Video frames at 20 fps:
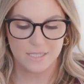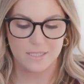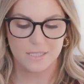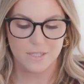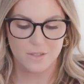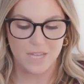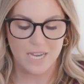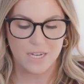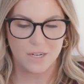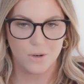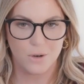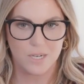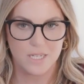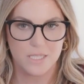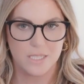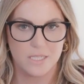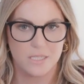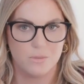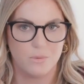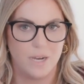So, that course
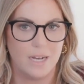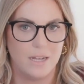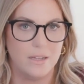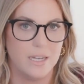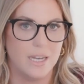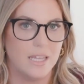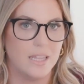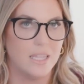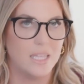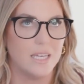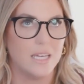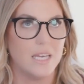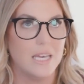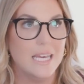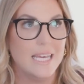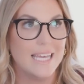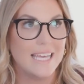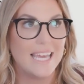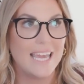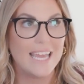as well. And I think
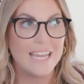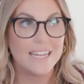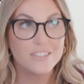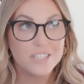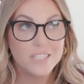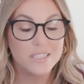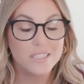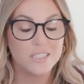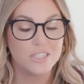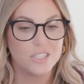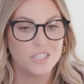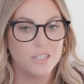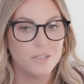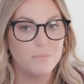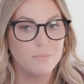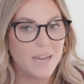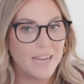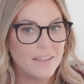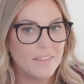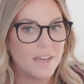agents should
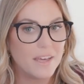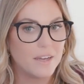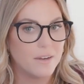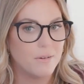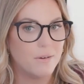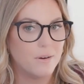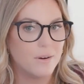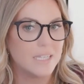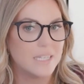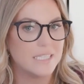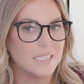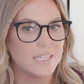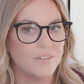buy that course,